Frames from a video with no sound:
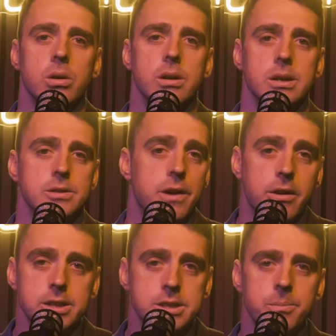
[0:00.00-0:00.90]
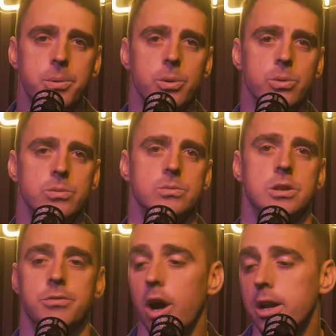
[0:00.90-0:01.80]
It's very simple.
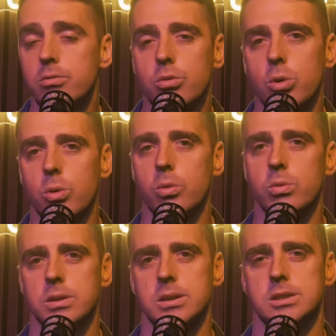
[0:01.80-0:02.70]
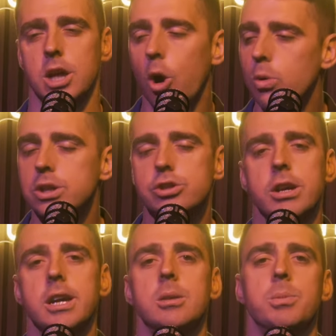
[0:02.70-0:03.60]
Divide and rule. It's the oldest
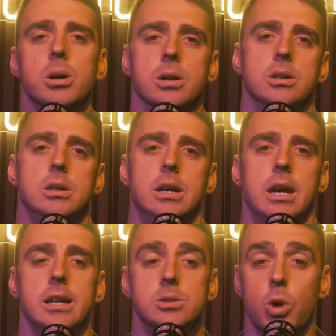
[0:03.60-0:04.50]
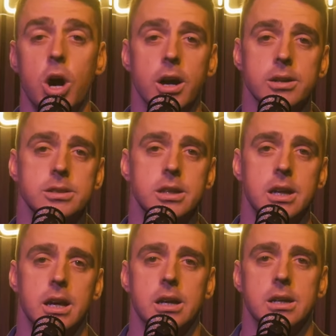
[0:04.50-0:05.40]
trick in the book, and it's worked.
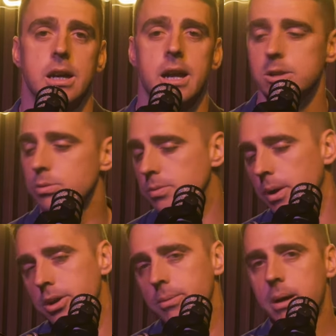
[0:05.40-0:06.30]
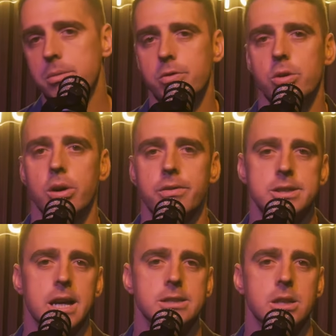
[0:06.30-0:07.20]
And as we've spoken about before, if the
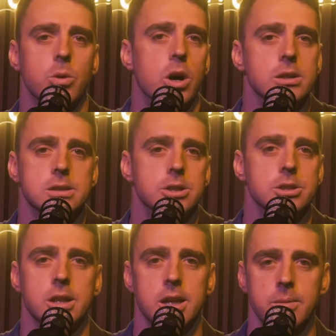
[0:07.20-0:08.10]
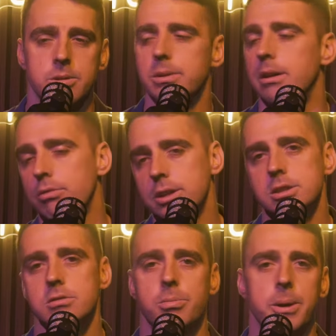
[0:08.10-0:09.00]
tactic works, they're just going to keep doing it,
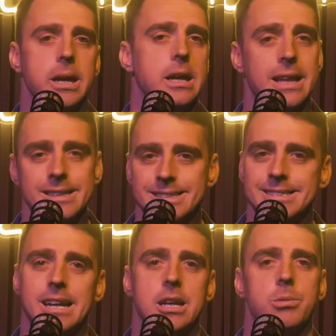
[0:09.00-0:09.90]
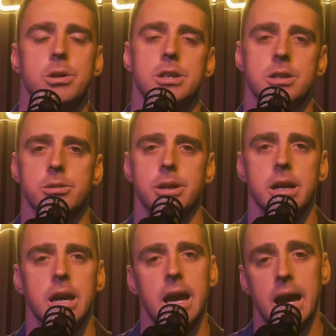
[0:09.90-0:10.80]
rinse and repeat, and that's exactly what they're doing.
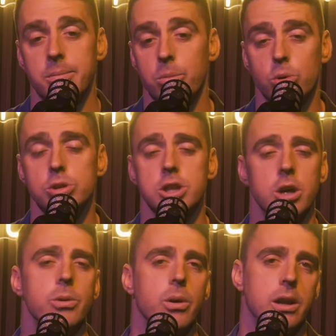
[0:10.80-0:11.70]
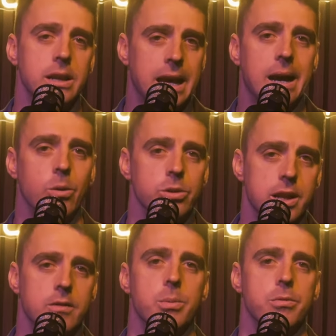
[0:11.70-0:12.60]
And more so now than
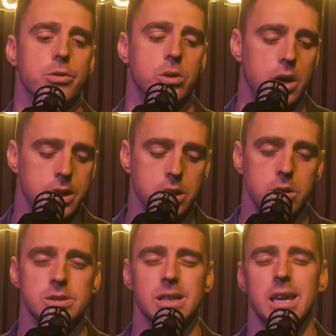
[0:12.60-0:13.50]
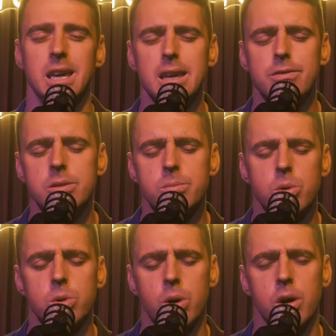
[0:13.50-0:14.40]
ever before are they using even
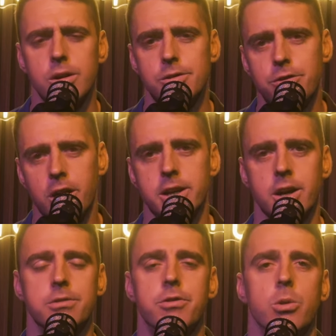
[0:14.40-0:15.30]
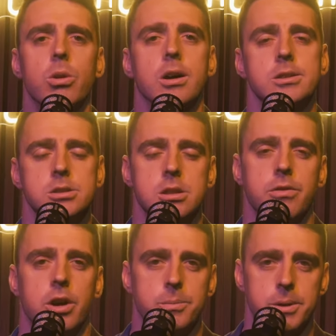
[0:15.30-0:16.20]
more finite fault lines to
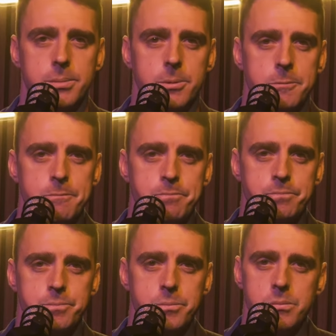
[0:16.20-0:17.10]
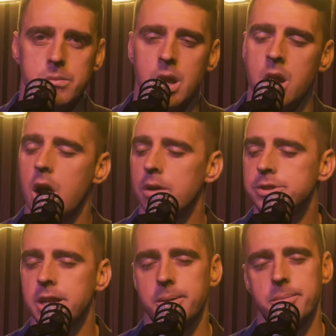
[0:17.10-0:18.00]
divide people. I've
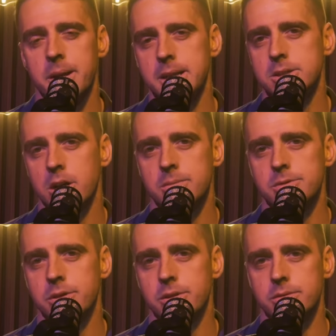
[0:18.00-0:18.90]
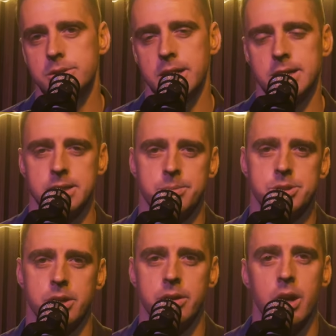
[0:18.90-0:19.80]
said it many times through today's
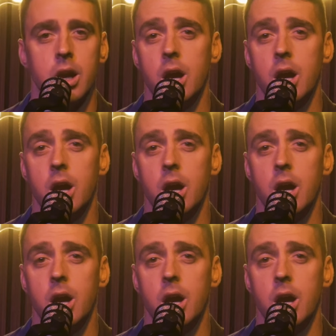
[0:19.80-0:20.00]
episode.